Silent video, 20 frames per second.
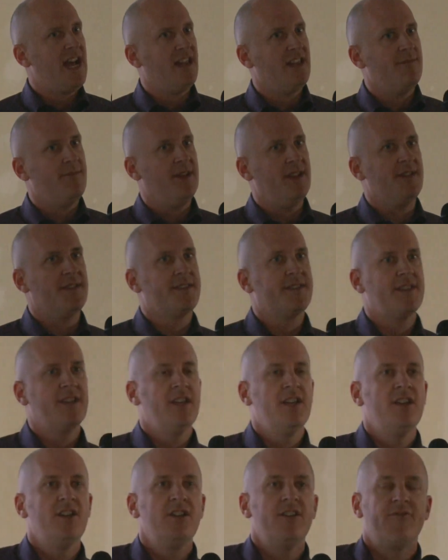elements
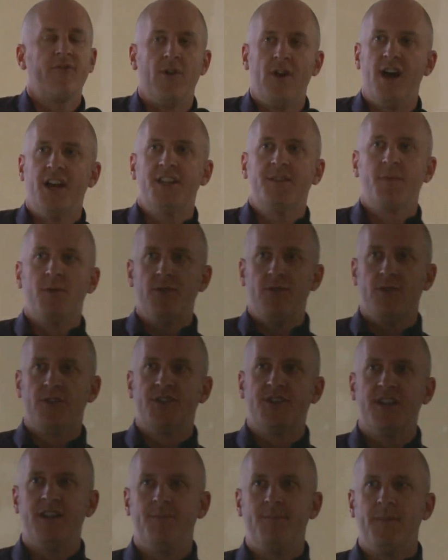for
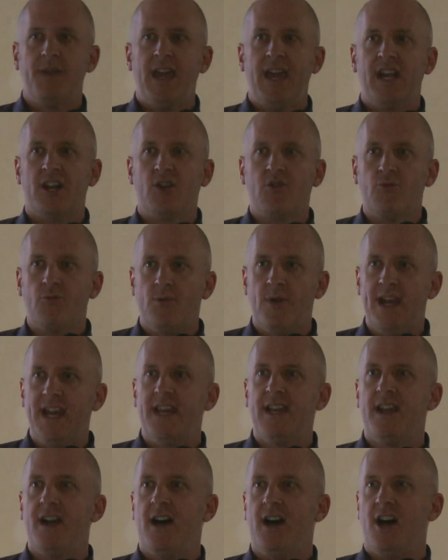entrepreneurship and a
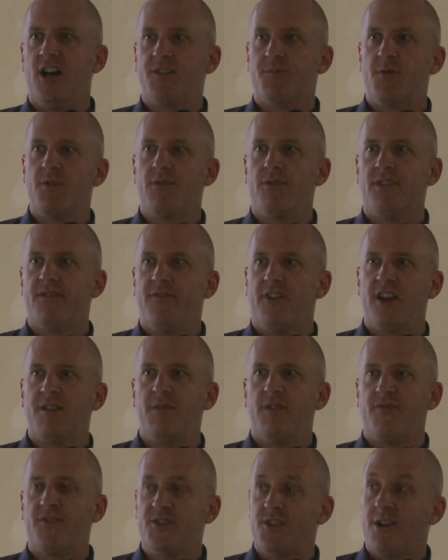great entrepreneurial
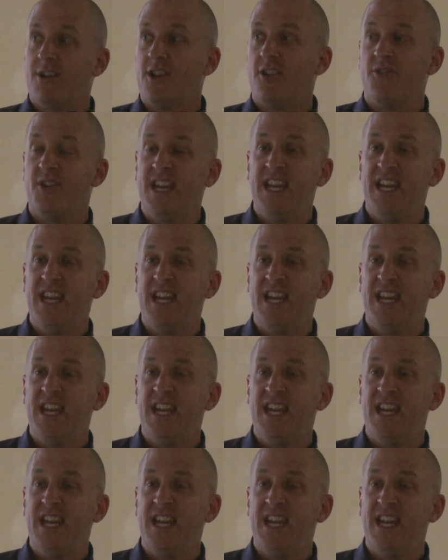environment for Charlotte are